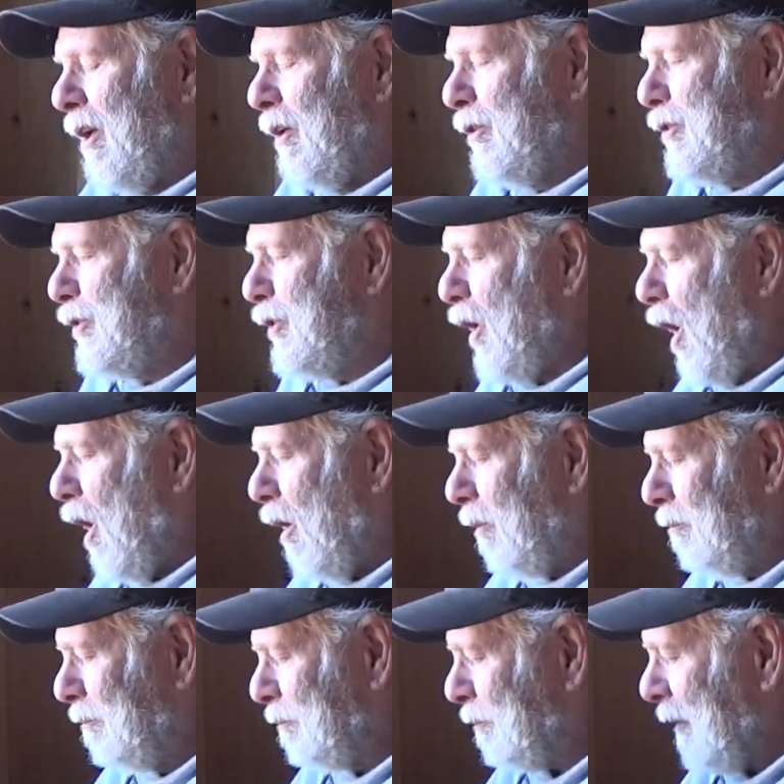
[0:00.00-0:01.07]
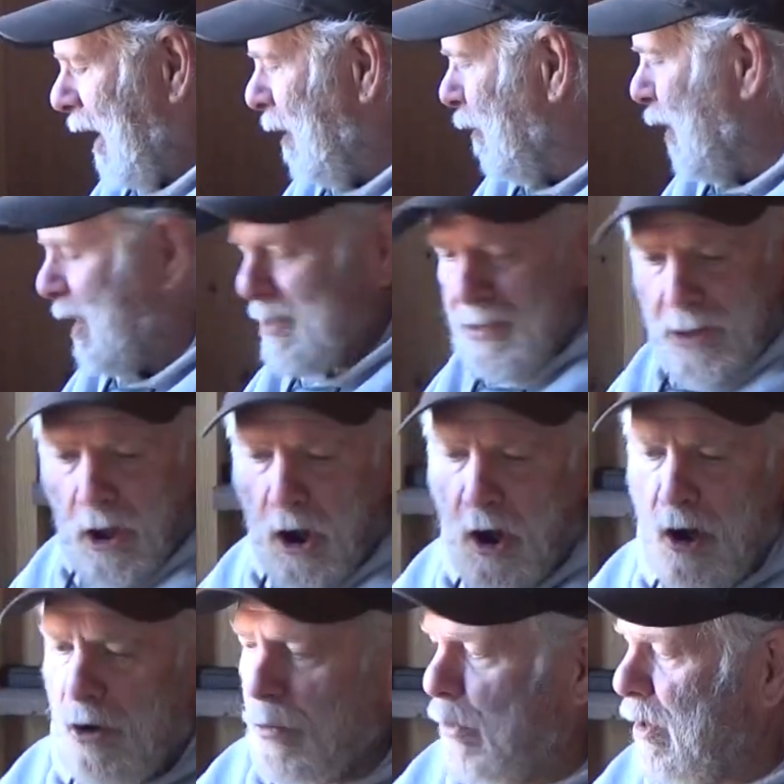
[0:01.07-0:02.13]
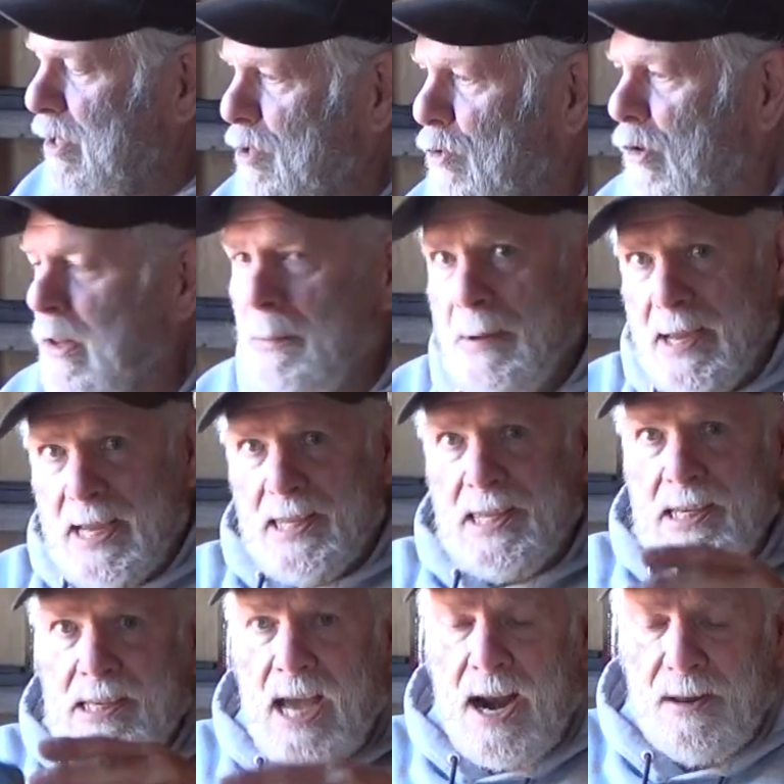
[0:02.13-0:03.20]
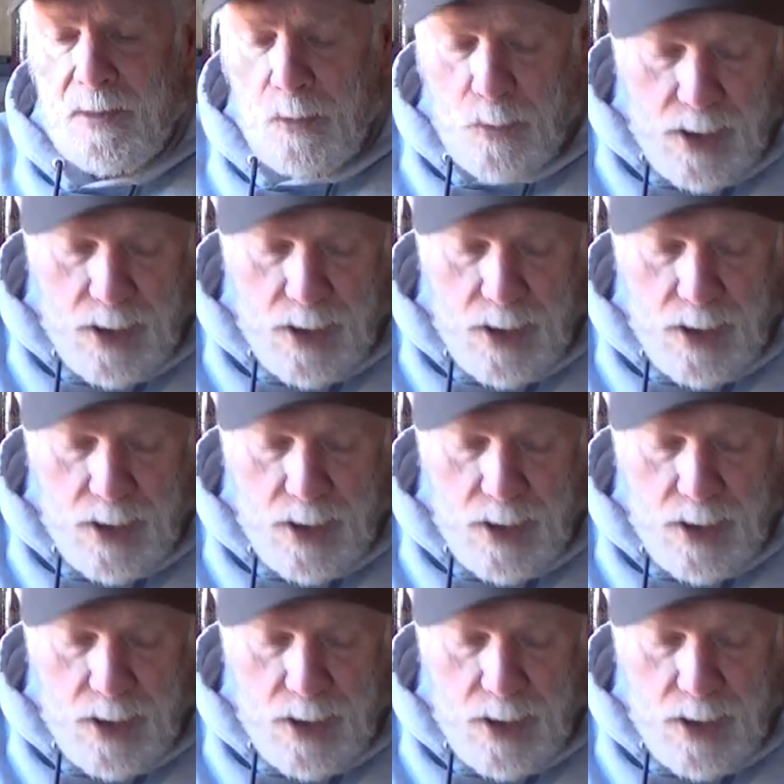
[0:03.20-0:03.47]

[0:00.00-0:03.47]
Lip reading: so I went to the hardware store. Let me get this out of the